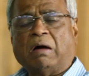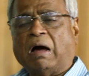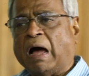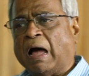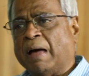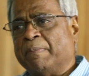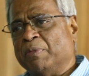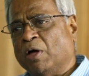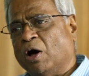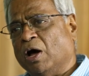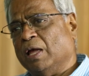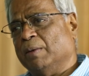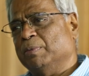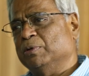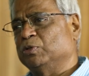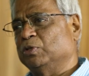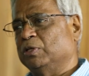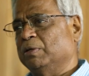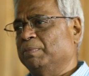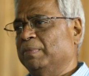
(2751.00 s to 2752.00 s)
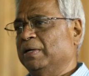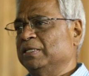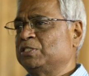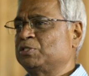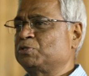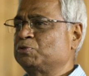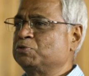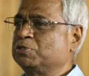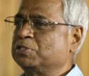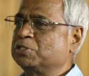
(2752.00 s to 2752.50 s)
I am now able to give my
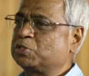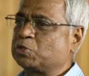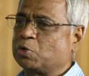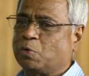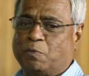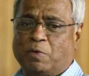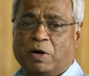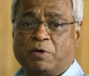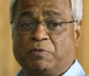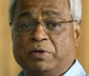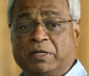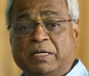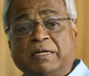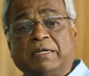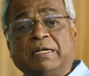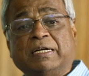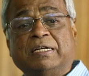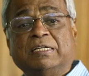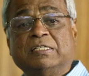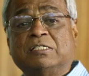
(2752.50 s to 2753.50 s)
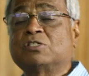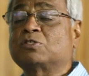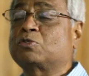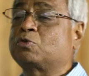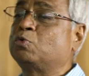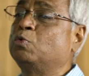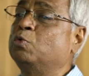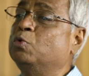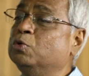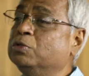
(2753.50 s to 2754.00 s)
students homework. We did it in
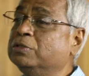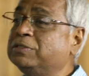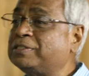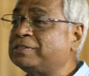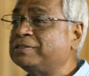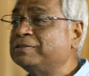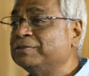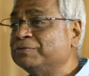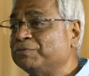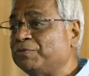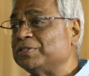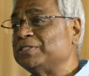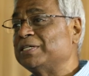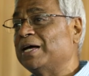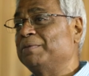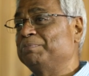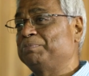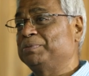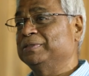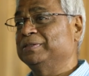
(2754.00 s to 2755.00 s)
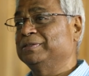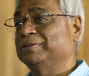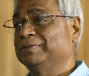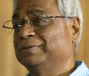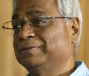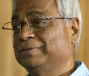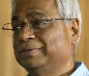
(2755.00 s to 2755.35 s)
schools, for example,